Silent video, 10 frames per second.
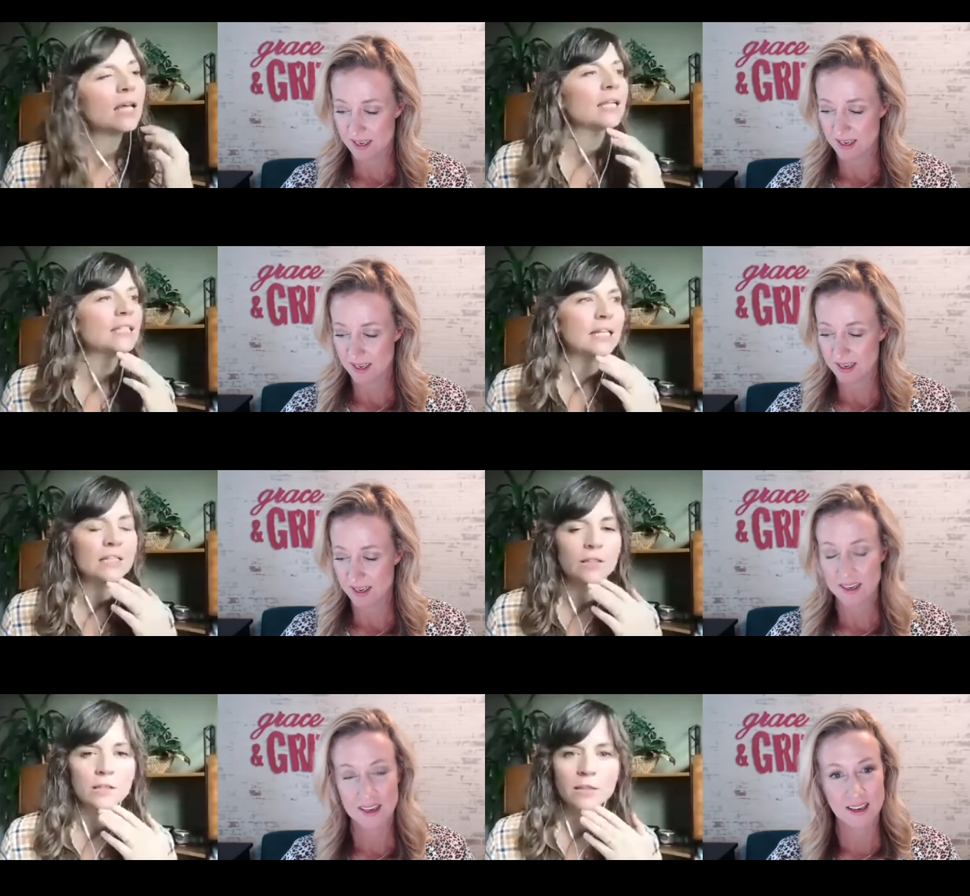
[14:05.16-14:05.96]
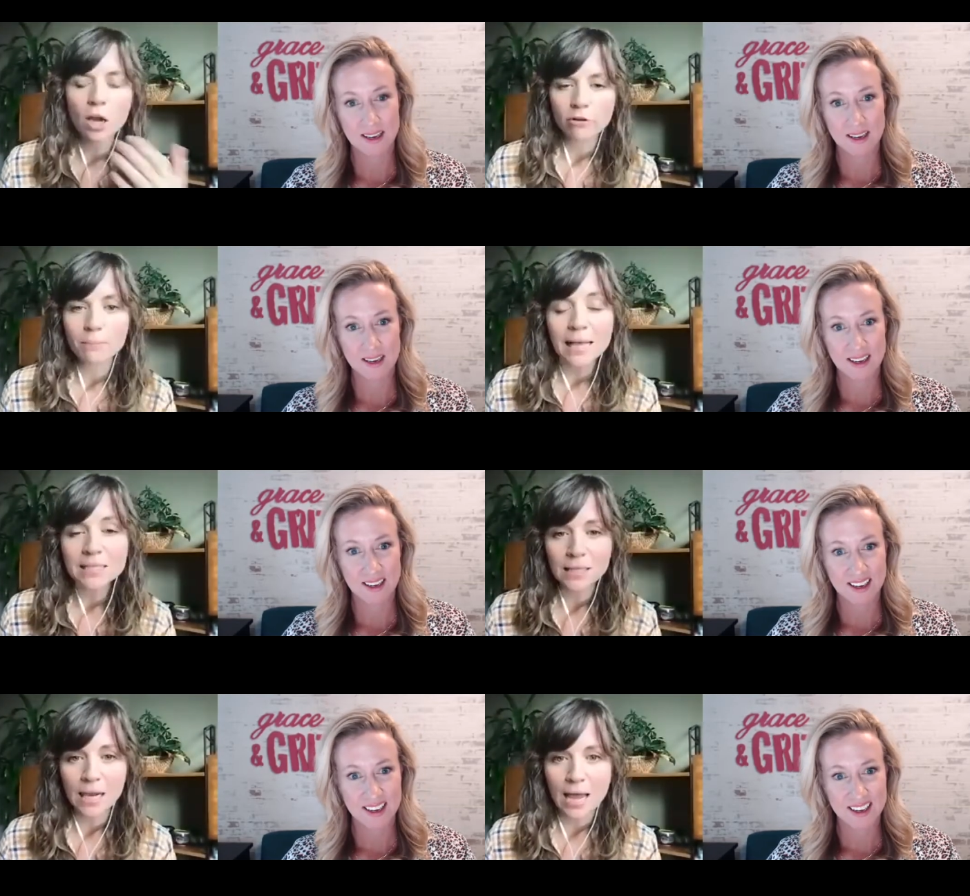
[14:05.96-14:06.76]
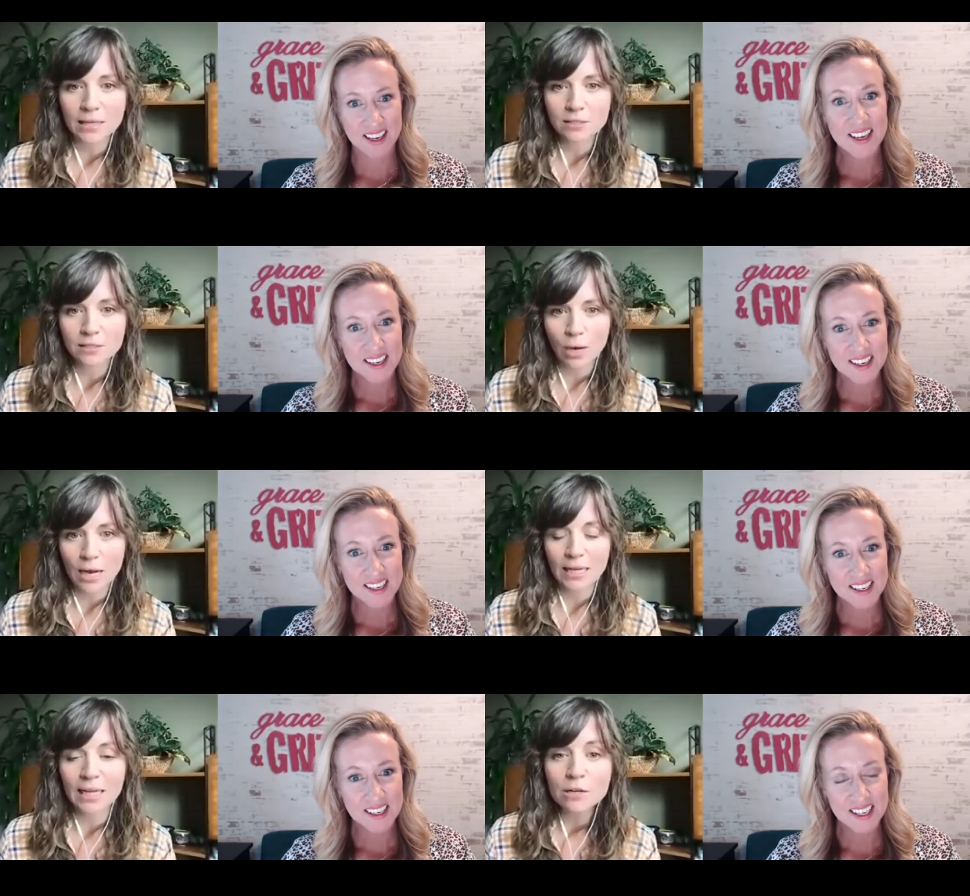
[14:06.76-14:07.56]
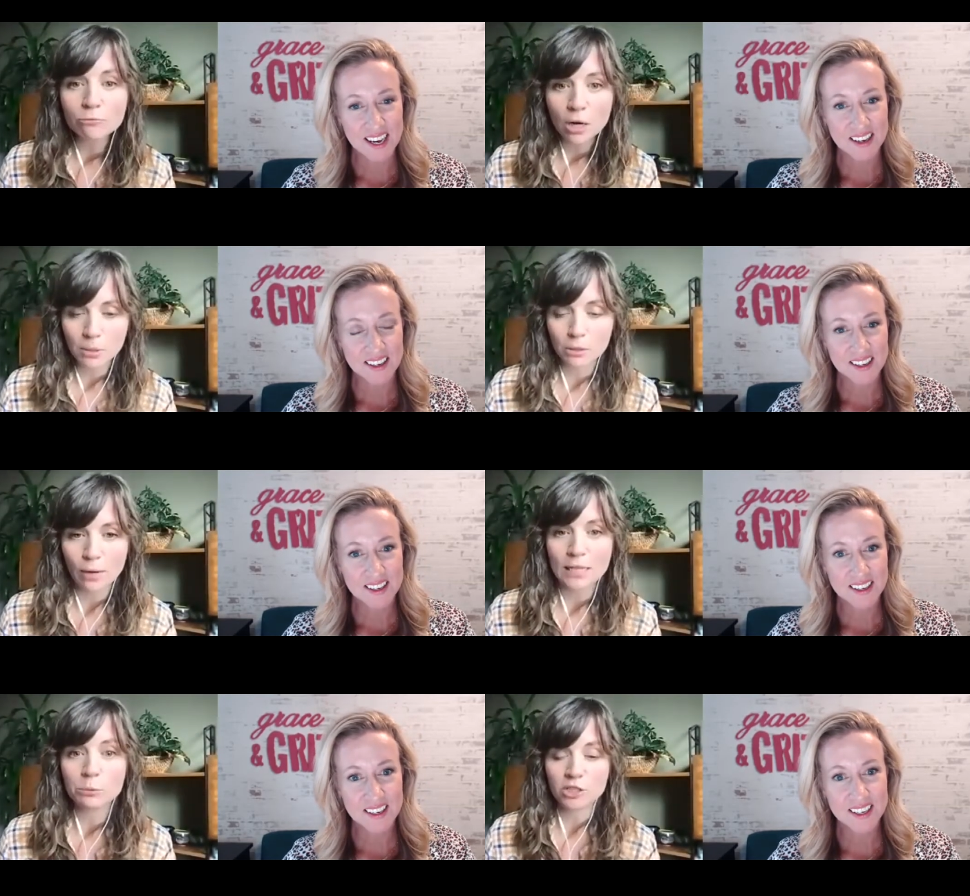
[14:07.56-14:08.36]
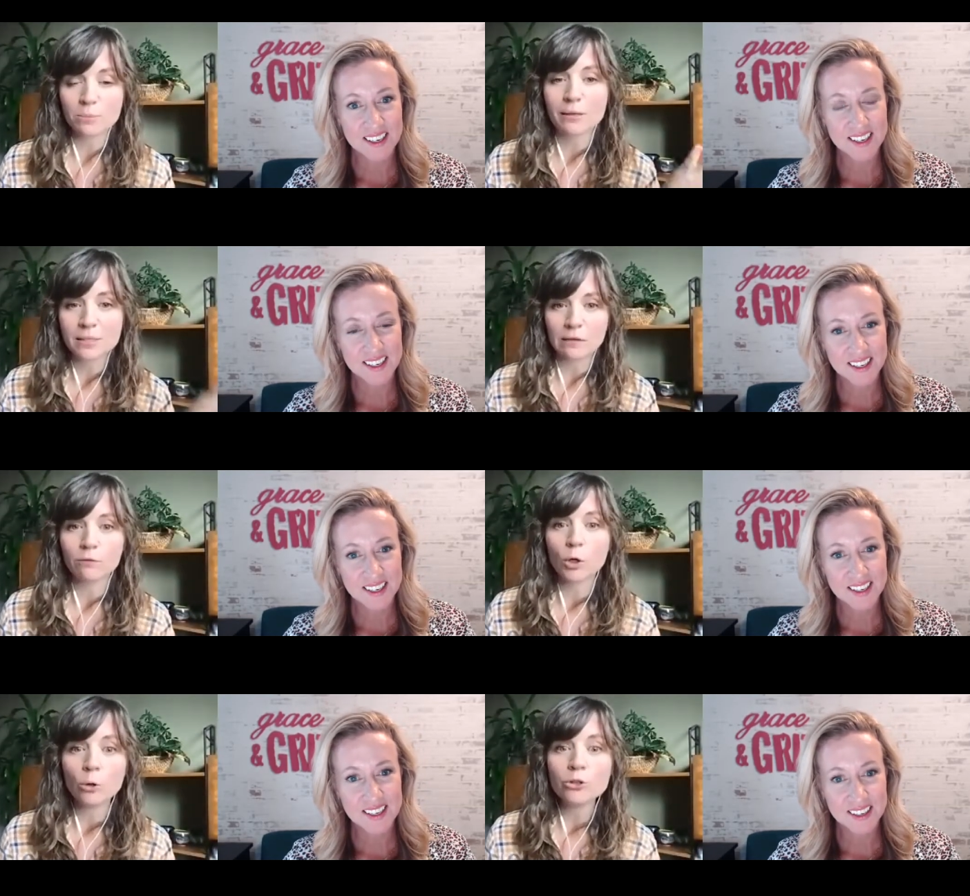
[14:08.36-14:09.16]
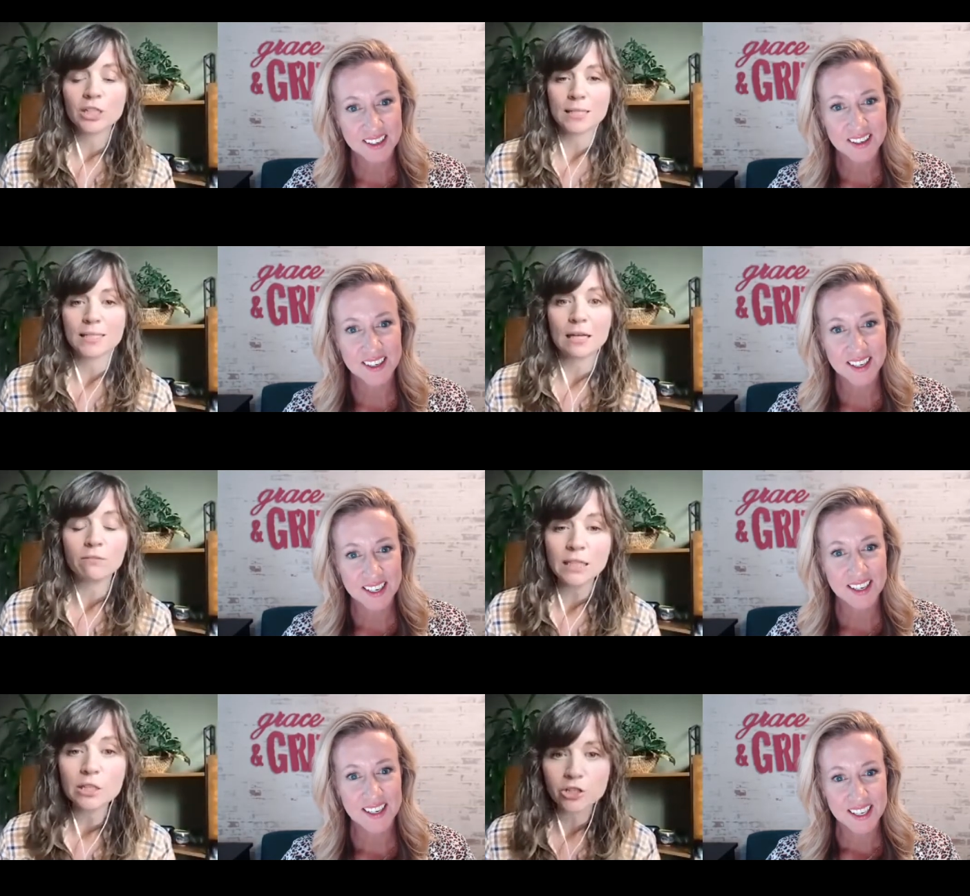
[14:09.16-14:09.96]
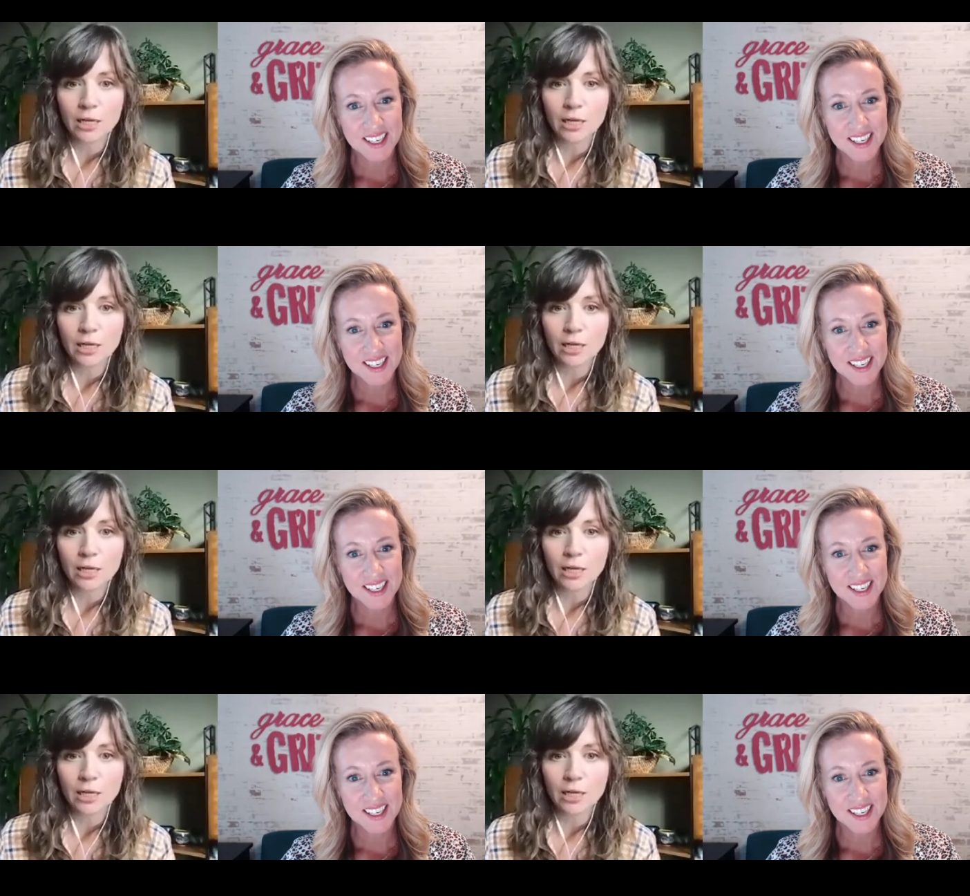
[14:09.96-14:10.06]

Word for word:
Speaker 1: listening to the, the current masterclass, right, in Rumble and Rise, which is about self coaching and self leadership.